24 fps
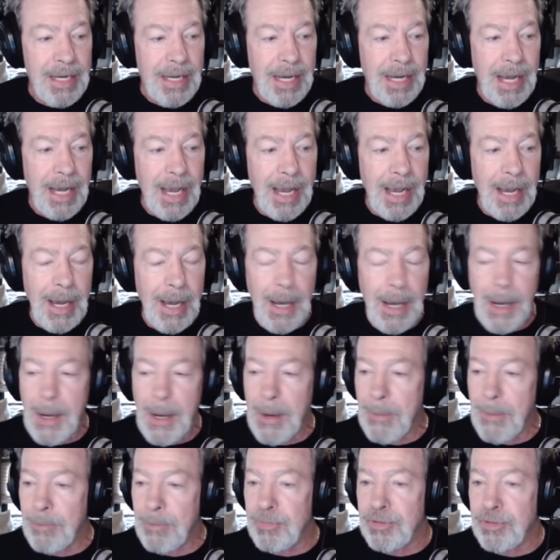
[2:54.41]

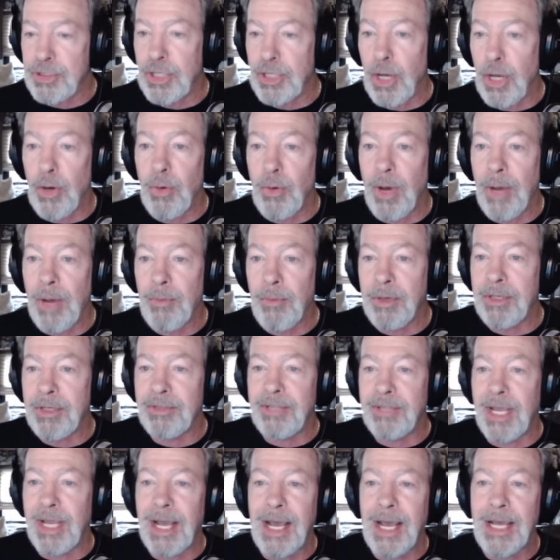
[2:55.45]
So I wanted to
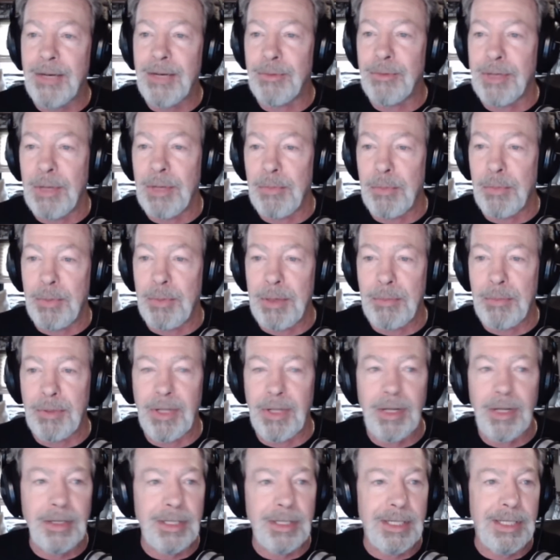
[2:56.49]
say hi to a couple people
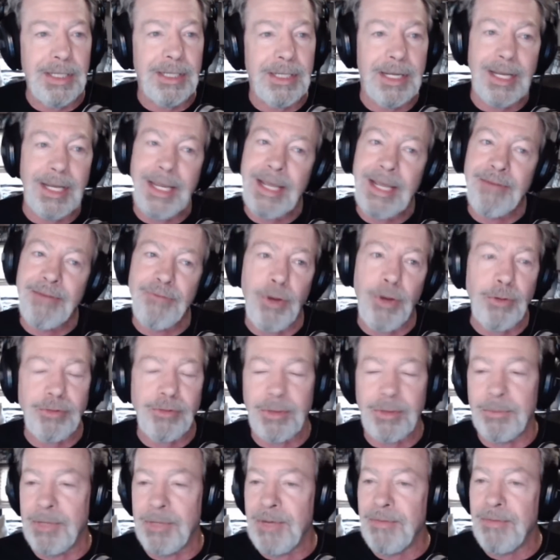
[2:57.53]
logging in. Again, folks,
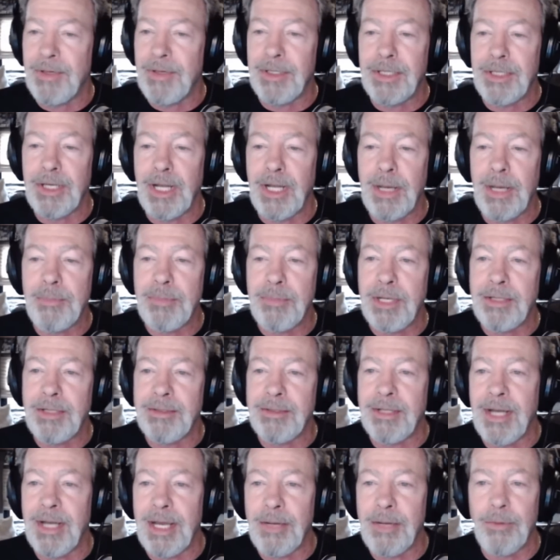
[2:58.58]
I'm giving a little update
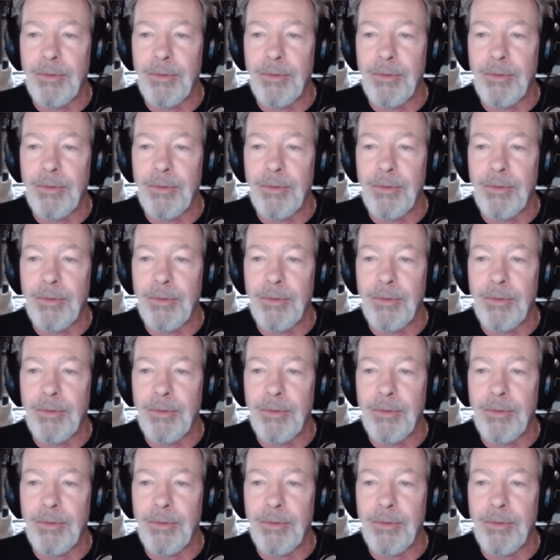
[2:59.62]
tonight.